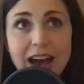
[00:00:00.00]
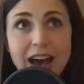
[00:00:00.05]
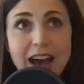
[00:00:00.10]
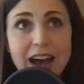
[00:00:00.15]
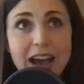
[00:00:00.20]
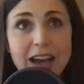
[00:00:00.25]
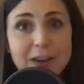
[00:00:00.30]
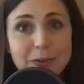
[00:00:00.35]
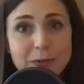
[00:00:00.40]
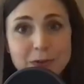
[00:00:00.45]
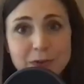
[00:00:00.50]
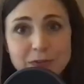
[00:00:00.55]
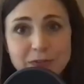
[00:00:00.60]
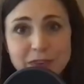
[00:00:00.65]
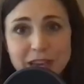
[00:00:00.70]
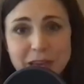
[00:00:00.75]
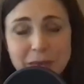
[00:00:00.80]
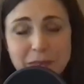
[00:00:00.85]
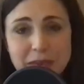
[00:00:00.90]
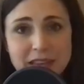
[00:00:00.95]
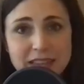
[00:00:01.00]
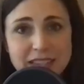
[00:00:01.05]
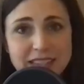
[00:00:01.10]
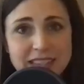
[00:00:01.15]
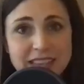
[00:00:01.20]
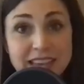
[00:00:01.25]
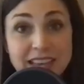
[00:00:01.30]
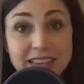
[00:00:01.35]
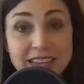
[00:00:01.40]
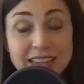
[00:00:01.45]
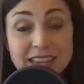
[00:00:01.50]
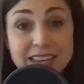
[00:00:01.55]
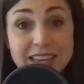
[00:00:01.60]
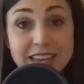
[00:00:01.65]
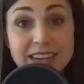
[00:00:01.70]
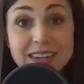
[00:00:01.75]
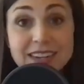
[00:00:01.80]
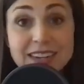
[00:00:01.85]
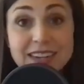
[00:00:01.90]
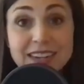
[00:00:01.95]
I don't know if I can make it to the end of the
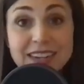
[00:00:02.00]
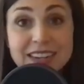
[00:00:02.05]
year.